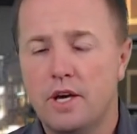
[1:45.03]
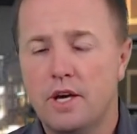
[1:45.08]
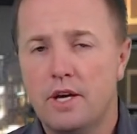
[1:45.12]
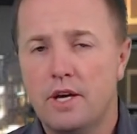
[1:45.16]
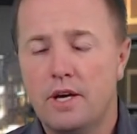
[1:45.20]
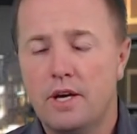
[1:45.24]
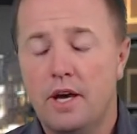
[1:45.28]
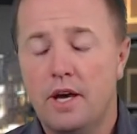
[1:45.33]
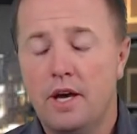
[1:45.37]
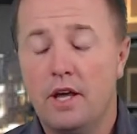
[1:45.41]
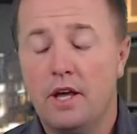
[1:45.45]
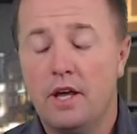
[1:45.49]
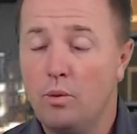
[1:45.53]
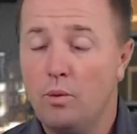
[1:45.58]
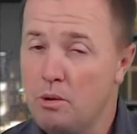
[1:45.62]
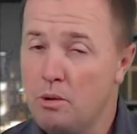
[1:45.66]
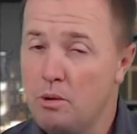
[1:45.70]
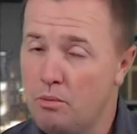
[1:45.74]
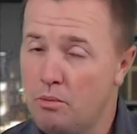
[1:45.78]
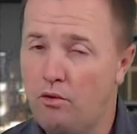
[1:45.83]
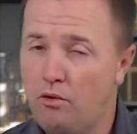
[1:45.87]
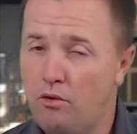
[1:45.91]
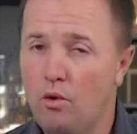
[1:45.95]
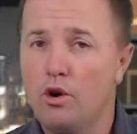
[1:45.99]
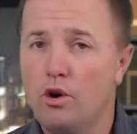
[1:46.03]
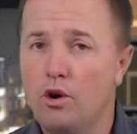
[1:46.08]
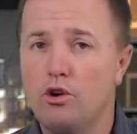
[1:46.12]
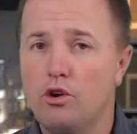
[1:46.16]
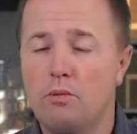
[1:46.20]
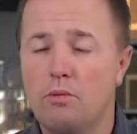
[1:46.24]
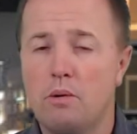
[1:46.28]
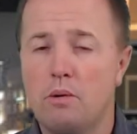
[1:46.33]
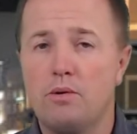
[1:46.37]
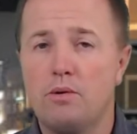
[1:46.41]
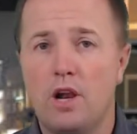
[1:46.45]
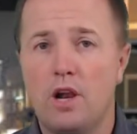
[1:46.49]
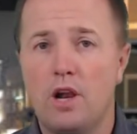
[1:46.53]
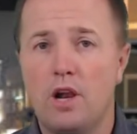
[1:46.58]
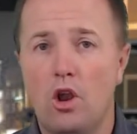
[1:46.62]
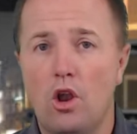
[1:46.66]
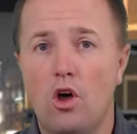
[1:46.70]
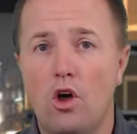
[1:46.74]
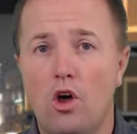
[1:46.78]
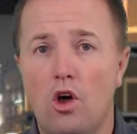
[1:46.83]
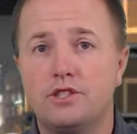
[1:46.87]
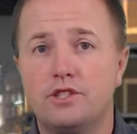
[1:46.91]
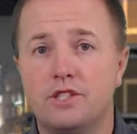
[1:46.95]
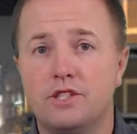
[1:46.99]
And the week before, you remember, they
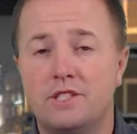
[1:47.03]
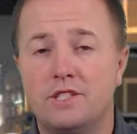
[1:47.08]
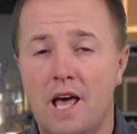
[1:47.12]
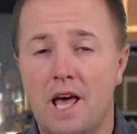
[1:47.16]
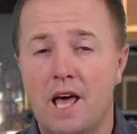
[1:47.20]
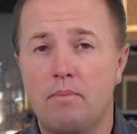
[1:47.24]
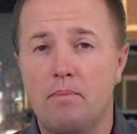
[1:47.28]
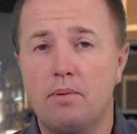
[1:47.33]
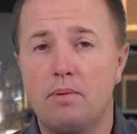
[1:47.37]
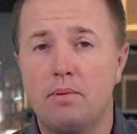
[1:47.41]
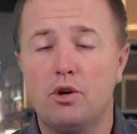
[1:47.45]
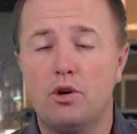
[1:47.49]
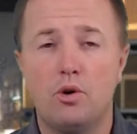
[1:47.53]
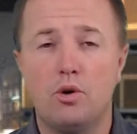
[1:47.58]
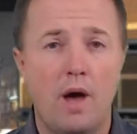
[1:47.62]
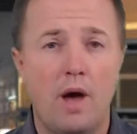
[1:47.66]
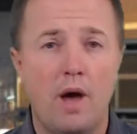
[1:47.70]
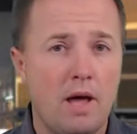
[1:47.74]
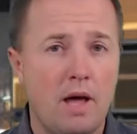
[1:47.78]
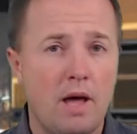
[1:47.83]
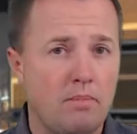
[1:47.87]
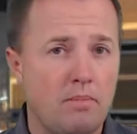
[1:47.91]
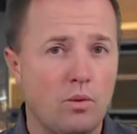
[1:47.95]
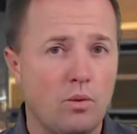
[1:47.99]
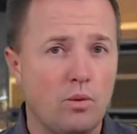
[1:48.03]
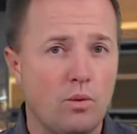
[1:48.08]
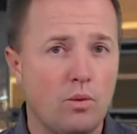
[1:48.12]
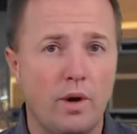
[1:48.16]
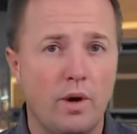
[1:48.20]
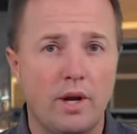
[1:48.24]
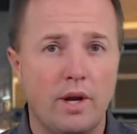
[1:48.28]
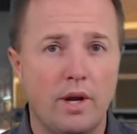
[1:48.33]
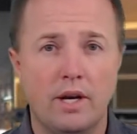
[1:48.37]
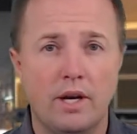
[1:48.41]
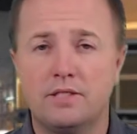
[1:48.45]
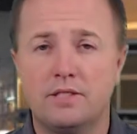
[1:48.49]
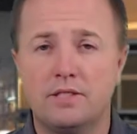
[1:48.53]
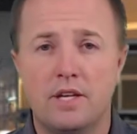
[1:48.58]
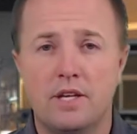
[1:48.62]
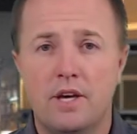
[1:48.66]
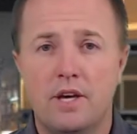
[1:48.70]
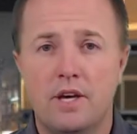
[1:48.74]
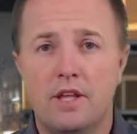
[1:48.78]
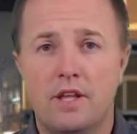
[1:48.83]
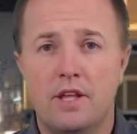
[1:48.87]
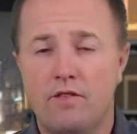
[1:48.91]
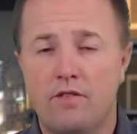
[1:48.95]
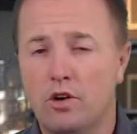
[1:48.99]
lost to Tampa, who had been winless.
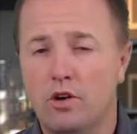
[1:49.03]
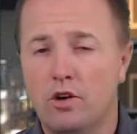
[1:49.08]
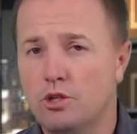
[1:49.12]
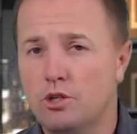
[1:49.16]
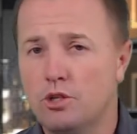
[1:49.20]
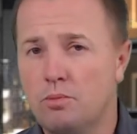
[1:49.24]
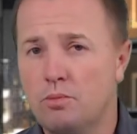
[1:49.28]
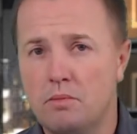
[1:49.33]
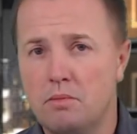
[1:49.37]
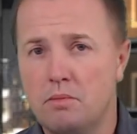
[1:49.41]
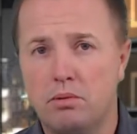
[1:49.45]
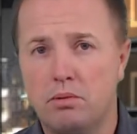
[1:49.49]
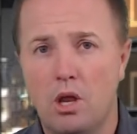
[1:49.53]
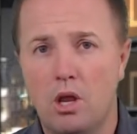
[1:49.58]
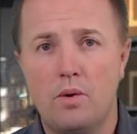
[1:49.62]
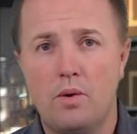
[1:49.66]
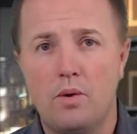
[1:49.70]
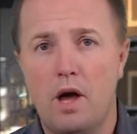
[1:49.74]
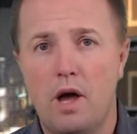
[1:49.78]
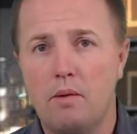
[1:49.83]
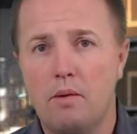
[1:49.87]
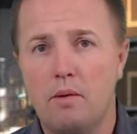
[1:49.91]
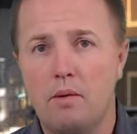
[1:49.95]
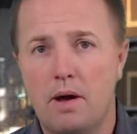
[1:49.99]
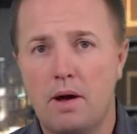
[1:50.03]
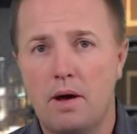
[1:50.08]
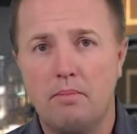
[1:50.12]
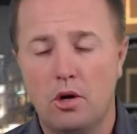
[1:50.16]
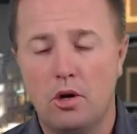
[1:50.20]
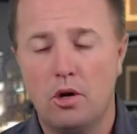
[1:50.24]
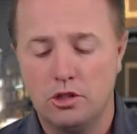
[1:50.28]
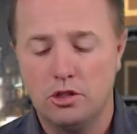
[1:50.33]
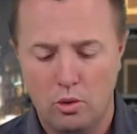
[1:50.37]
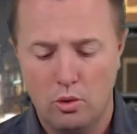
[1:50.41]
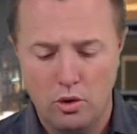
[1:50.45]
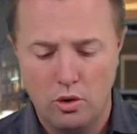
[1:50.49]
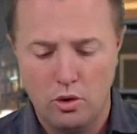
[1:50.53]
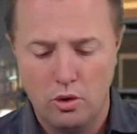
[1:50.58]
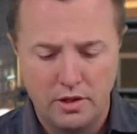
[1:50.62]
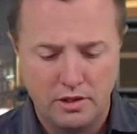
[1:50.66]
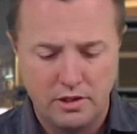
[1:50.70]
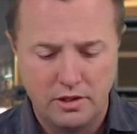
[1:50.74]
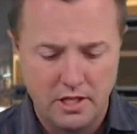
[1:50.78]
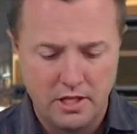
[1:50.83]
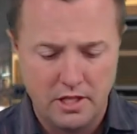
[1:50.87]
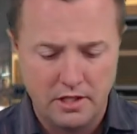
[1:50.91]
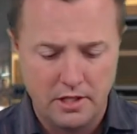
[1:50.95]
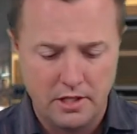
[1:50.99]
They've also been blown out by Baltimore this
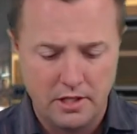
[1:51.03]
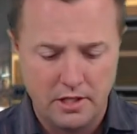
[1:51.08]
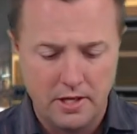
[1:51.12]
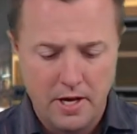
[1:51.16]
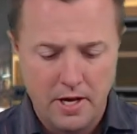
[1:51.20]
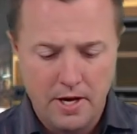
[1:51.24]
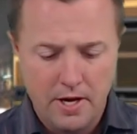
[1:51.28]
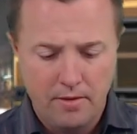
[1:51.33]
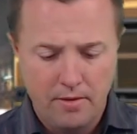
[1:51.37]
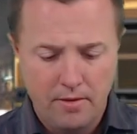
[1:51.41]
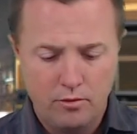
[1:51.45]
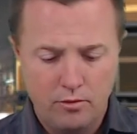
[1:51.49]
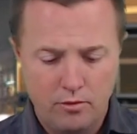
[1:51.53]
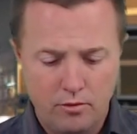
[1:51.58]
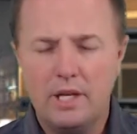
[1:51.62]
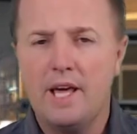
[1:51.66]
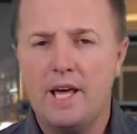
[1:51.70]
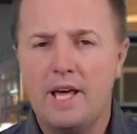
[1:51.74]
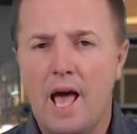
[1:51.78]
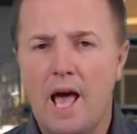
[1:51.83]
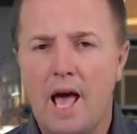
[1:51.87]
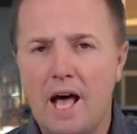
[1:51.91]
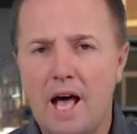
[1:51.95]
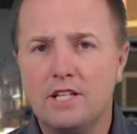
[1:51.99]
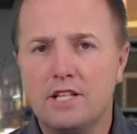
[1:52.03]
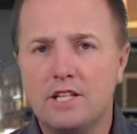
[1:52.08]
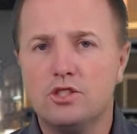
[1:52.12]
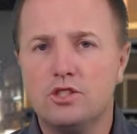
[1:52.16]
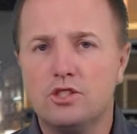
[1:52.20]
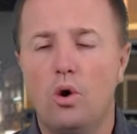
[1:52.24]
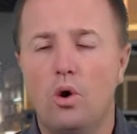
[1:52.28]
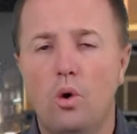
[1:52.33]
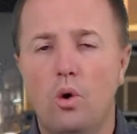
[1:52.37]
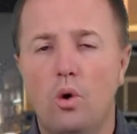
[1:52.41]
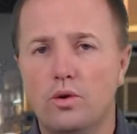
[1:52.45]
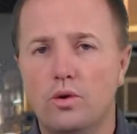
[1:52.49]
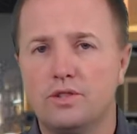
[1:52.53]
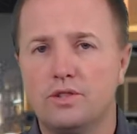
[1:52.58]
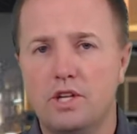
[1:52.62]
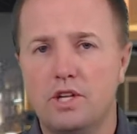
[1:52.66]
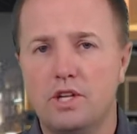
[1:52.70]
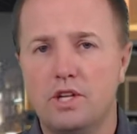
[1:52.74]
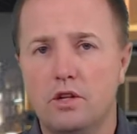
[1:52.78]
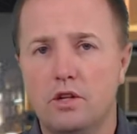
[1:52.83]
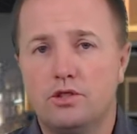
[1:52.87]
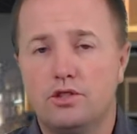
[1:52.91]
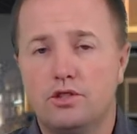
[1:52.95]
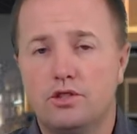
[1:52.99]
season. Really, as a whole, the
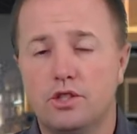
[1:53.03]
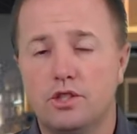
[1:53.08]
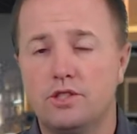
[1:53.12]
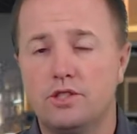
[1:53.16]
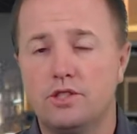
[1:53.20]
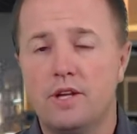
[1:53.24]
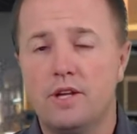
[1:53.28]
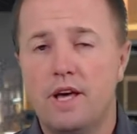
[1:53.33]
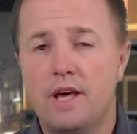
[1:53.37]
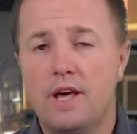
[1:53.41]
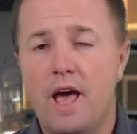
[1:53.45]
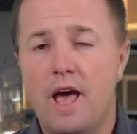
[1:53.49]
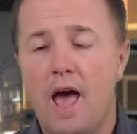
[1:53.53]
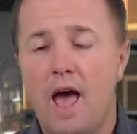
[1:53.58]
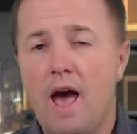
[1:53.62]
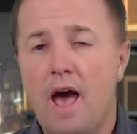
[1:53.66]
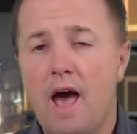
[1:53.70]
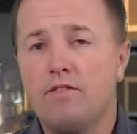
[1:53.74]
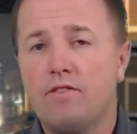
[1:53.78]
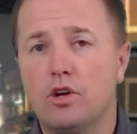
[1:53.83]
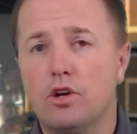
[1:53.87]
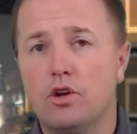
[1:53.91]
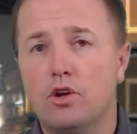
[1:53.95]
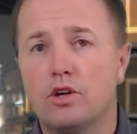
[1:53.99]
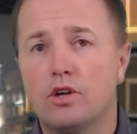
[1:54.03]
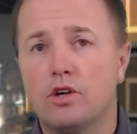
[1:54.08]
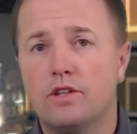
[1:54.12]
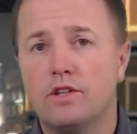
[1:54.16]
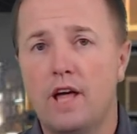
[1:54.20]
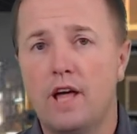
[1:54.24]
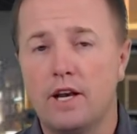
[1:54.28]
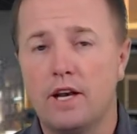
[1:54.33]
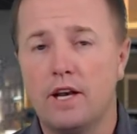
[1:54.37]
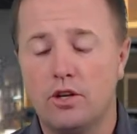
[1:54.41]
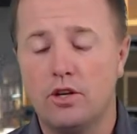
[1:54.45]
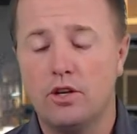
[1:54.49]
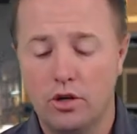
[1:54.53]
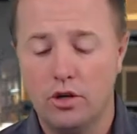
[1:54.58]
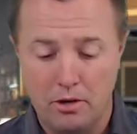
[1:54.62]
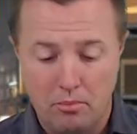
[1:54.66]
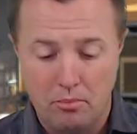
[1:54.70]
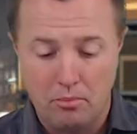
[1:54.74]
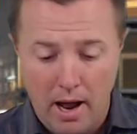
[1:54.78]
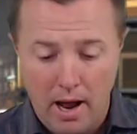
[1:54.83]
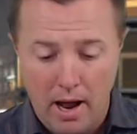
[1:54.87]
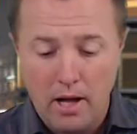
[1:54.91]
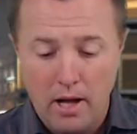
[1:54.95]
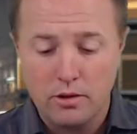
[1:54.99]
Steelers just haven't looked that good. The
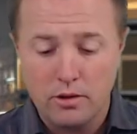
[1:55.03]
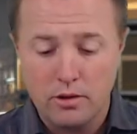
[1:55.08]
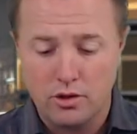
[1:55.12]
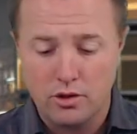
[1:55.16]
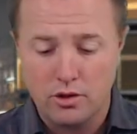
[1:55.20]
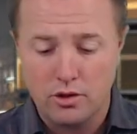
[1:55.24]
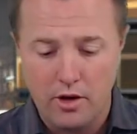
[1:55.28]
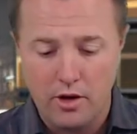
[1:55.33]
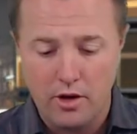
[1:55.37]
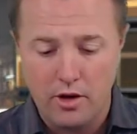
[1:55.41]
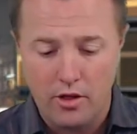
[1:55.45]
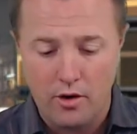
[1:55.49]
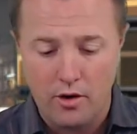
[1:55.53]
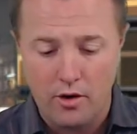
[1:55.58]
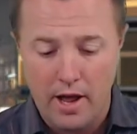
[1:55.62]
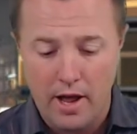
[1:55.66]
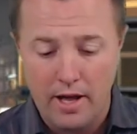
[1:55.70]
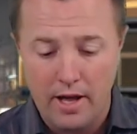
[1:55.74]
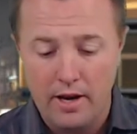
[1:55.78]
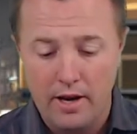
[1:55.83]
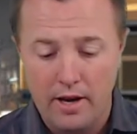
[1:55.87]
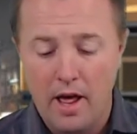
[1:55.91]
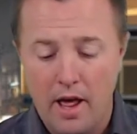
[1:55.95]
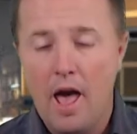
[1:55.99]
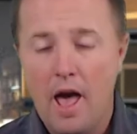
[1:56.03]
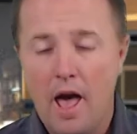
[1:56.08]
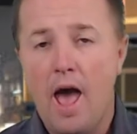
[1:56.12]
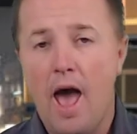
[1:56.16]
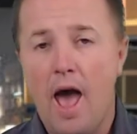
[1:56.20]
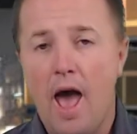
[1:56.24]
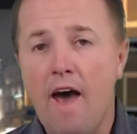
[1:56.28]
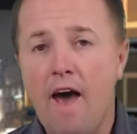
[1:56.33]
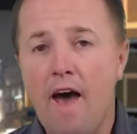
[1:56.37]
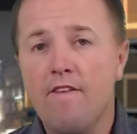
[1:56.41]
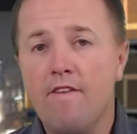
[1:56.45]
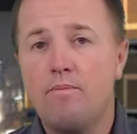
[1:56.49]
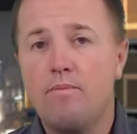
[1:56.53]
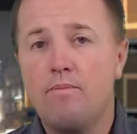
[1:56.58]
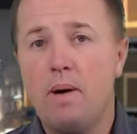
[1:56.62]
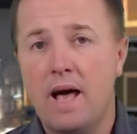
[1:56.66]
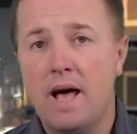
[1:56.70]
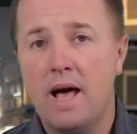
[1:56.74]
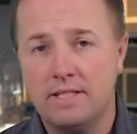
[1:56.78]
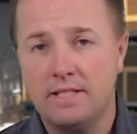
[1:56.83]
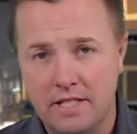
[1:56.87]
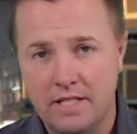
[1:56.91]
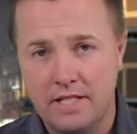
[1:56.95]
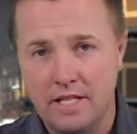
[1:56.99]
Browns, on the other hand, have
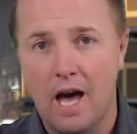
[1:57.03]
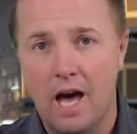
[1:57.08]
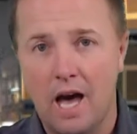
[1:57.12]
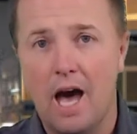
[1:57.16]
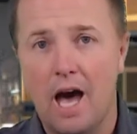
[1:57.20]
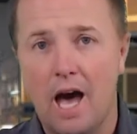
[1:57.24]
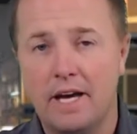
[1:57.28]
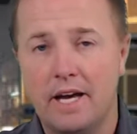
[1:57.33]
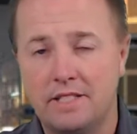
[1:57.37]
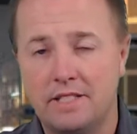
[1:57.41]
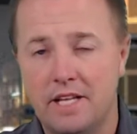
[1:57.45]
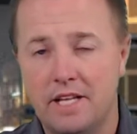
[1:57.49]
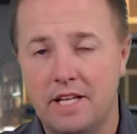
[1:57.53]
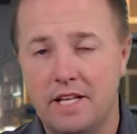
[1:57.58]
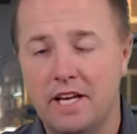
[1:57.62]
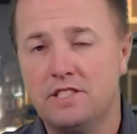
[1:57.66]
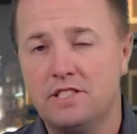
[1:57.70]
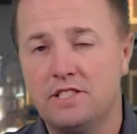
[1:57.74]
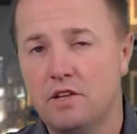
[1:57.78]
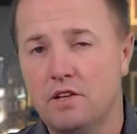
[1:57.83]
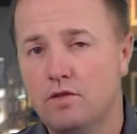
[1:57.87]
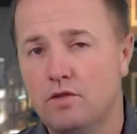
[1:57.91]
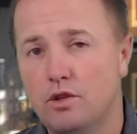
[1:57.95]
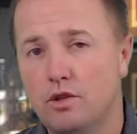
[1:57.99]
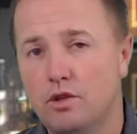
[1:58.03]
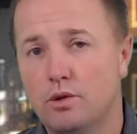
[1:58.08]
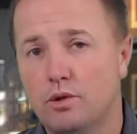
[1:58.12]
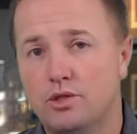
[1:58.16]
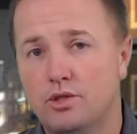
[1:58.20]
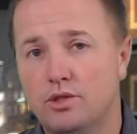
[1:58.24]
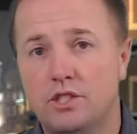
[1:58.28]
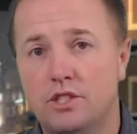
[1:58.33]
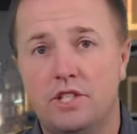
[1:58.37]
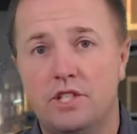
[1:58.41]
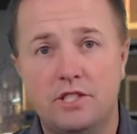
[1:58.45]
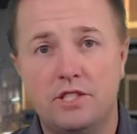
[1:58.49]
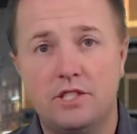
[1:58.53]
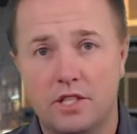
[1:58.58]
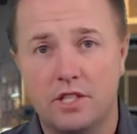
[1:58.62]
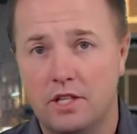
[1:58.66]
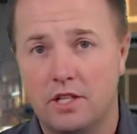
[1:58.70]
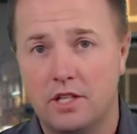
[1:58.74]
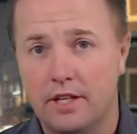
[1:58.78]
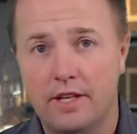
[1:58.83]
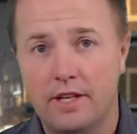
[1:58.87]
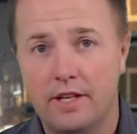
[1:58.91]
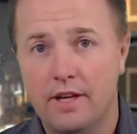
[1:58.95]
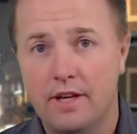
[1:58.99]
passed the eye test, even though
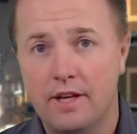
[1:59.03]
statistically